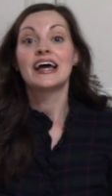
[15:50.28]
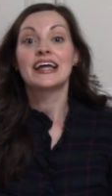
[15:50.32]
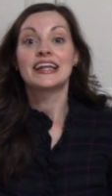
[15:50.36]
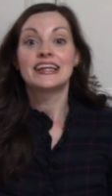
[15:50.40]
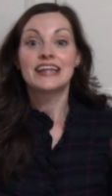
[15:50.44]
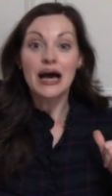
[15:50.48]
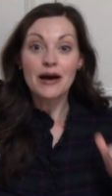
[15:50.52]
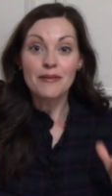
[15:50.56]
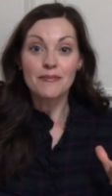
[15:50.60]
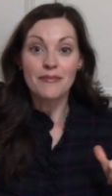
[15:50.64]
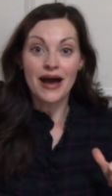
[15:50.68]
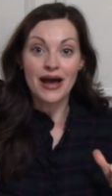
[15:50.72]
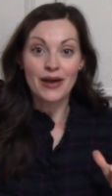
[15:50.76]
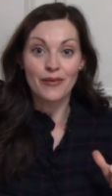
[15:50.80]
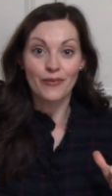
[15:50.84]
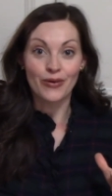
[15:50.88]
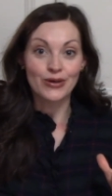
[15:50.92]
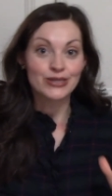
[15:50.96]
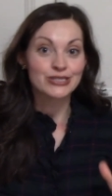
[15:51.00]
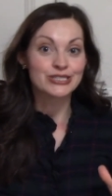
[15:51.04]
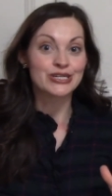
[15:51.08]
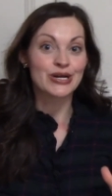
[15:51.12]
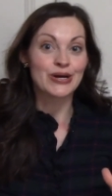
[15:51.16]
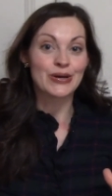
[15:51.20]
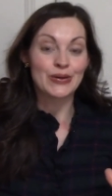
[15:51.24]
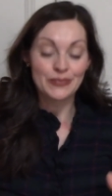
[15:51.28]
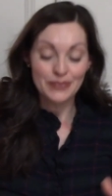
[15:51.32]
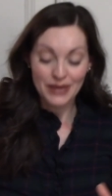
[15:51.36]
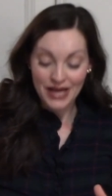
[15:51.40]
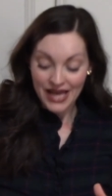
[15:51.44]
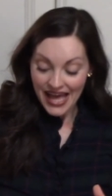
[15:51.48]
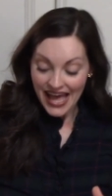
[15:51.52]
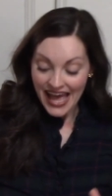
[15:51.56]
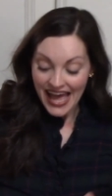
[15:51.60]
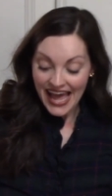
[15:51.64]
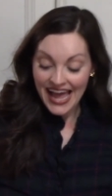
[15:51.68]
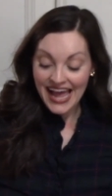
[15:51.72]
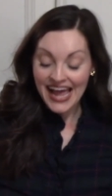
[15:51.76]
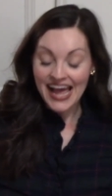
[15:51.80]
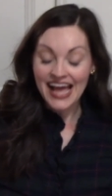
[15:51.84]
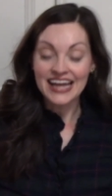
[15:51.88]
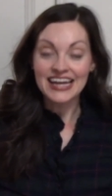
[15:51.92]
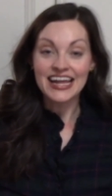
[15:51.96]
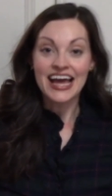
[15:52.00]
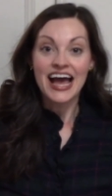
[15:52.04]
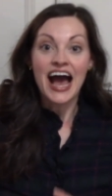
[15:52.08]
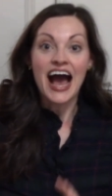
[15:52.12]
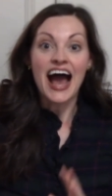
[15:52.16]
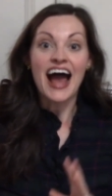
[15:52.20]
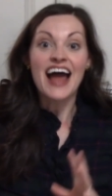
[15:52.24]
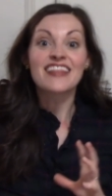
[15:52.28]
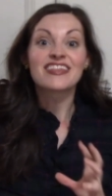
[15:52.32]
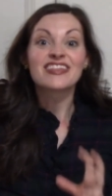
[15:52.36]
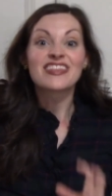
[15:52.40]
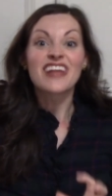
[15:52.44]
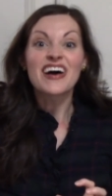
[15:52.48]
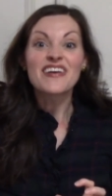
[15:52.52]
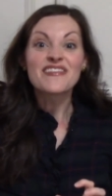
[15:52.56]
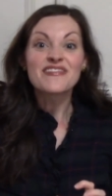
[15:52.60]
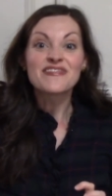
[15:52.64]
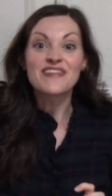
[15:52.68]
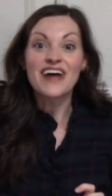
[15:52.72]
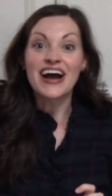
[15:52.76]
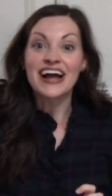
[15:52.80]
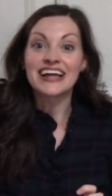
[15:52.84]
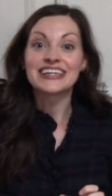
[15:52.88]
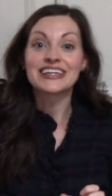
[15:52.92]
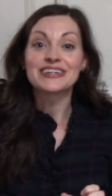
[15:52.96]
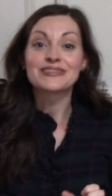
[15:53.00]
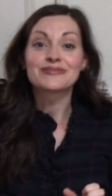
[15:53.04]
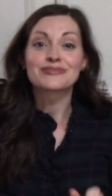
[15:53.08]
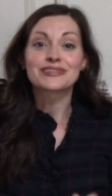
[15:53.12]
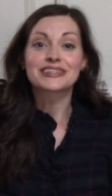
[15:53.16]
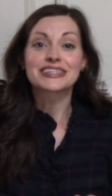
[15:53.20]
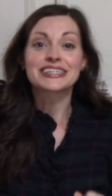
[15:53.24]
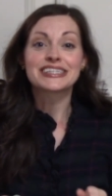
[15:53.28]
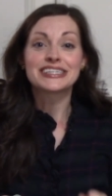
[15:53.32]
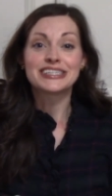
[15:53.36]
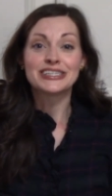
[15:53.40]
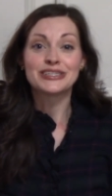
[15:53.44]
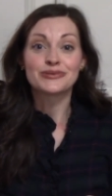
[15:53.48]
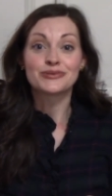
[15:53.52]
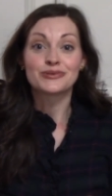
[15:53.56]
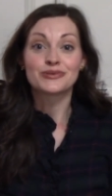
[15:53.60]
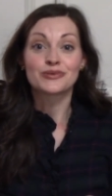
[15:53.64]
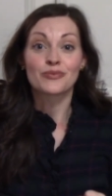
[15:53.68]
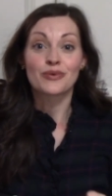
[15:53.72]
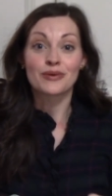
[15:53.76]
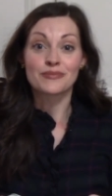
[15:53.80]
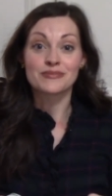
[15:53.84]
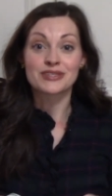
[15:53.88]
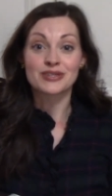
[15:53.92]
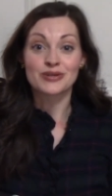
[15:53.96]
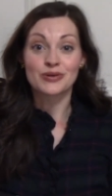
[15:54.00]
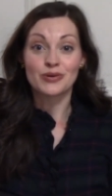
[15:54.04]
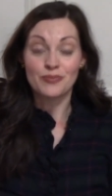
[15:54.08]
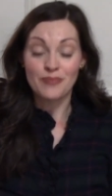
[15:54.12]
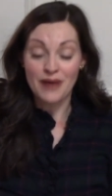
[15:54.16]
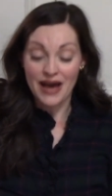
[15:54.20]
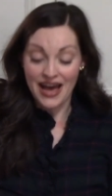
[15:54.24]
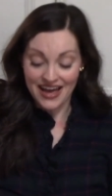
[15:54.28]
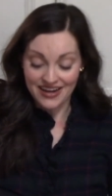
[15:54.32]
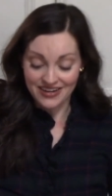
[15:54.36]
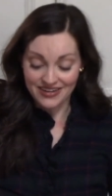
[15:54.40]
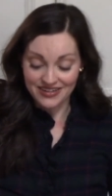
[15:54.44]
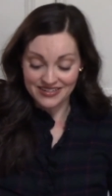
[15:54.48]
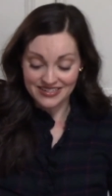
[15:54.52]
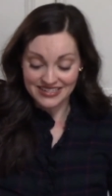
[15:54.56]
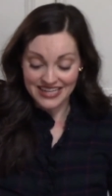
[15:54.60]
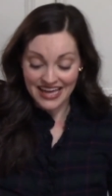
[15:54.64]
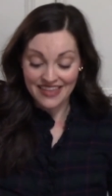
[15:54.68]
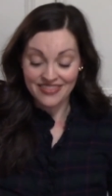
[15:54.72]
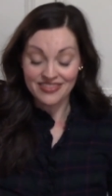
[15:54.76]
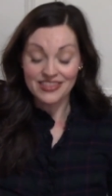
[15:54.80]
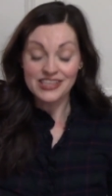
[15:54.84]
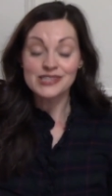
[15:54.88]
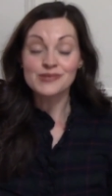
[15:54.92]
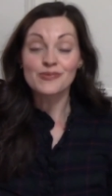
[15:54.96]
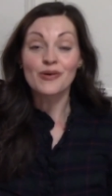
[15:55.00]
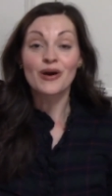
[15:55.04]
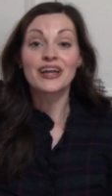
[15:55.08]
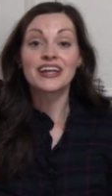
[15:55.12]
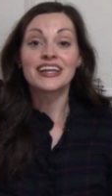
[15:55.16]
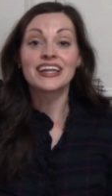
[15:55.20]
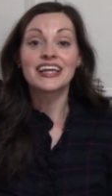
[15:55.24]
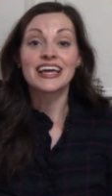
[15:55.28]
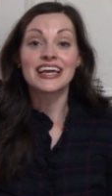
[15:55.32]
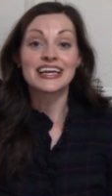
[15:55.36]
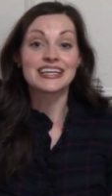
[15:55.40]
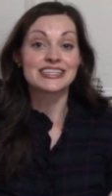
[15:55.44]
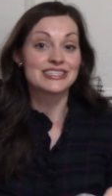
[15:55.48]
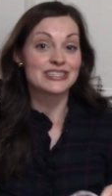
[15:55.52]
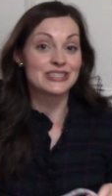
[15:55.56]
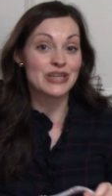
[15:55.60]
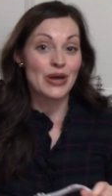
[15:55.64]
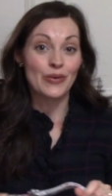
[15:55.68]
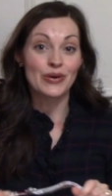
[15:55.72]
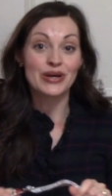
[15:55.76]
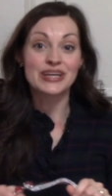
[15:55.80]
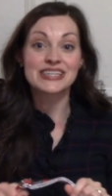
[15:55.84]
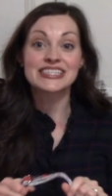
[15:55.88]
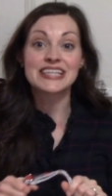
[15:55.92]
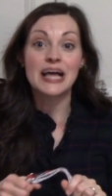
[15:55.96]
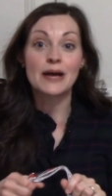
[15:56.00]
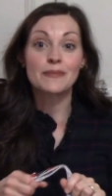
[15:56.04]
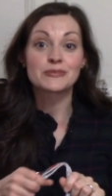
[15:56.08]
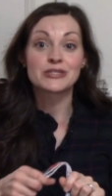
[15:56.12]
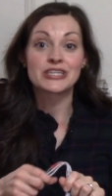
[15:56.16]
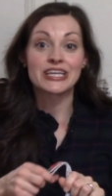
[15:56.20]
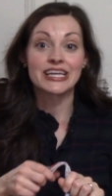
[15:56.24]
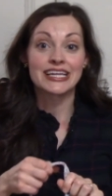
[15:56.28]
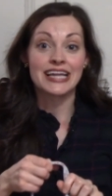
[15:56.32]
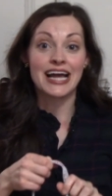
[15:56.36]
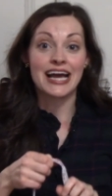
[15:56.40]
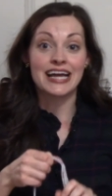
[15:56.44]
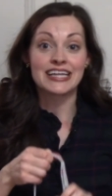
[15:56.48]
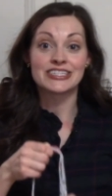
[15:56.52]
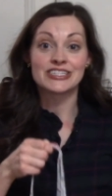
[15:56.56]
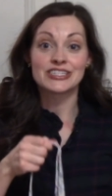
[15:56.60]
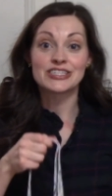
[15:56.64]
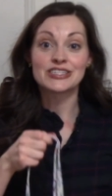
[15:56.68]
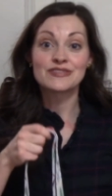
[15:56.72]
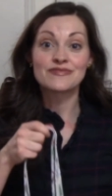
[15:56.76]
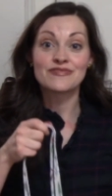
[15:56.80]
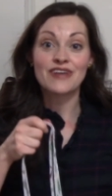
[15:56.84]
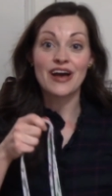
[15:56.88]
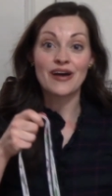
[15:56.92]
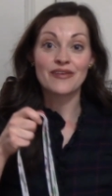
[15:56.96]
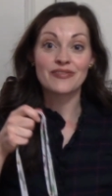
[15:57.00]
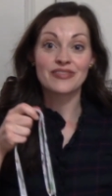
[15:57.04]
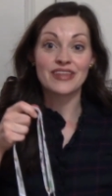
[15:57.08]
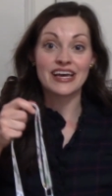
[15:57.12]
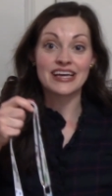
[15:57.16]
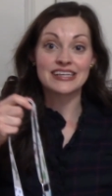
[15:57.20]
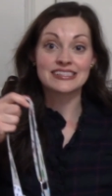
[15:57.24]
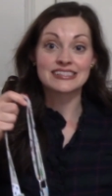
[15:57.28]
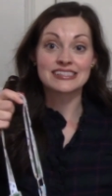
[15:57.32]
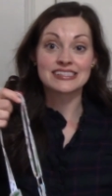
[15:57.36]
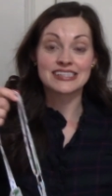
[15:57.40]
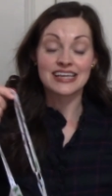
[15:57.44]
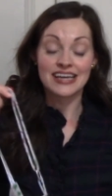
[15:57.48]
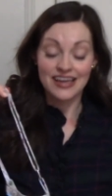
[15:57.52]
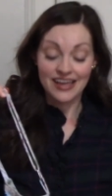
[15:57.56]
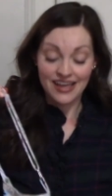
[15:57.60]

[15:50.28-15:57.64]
not my wardrobe. And I love finding really cute, whimsical patterns, and this one is no exception. I just found this.